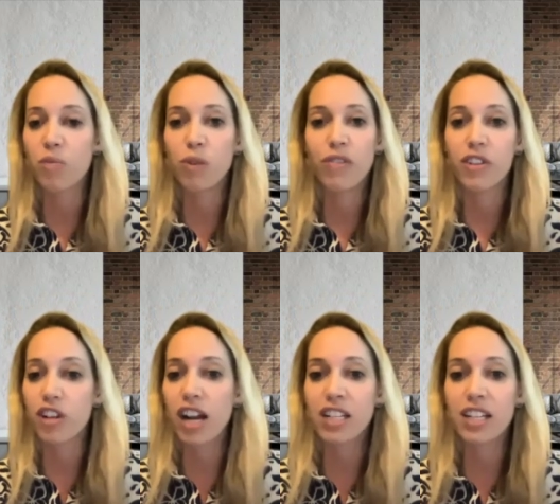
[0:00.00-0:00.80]
we've
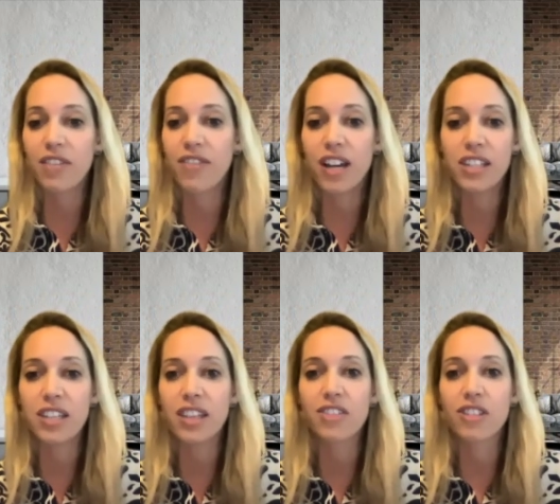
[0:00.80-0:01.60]
retracted the funds
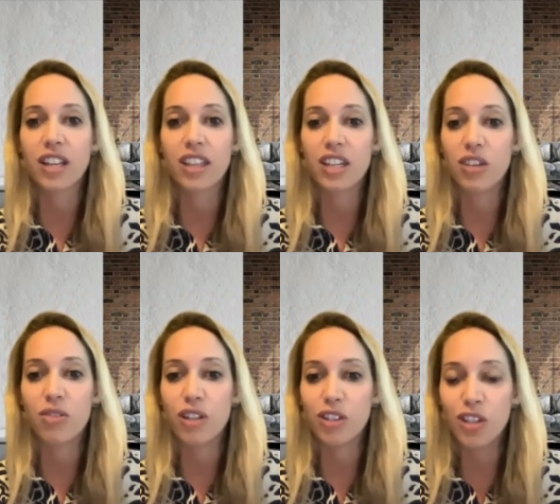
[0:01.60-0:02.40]
and there's nothing you
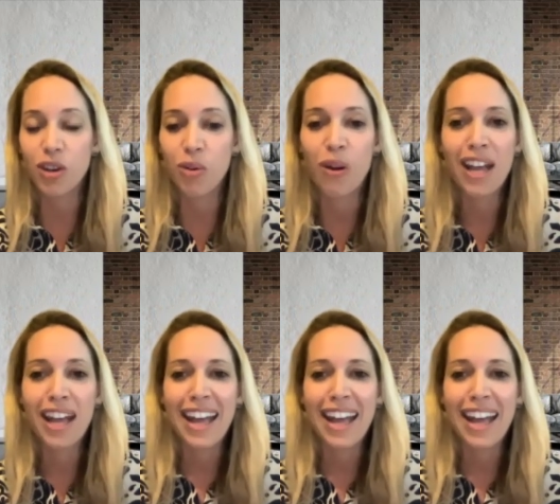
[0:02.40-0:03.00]
can do.